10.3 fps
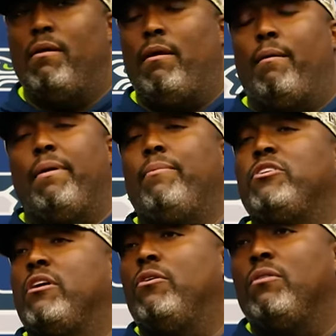Uh, maybe
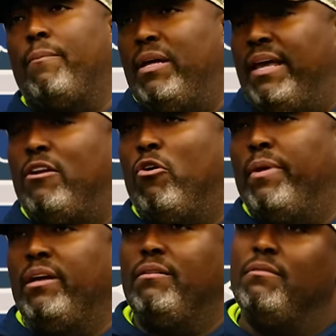so. I mean, they know
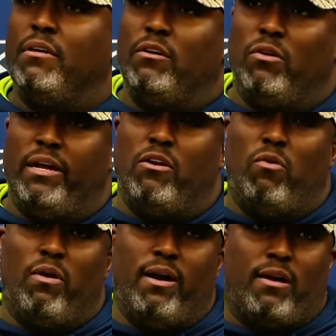me. You know, they
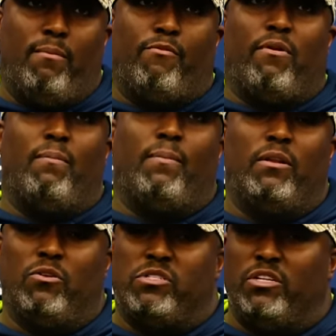know where I come from
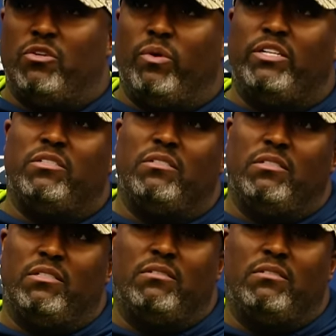in those situations.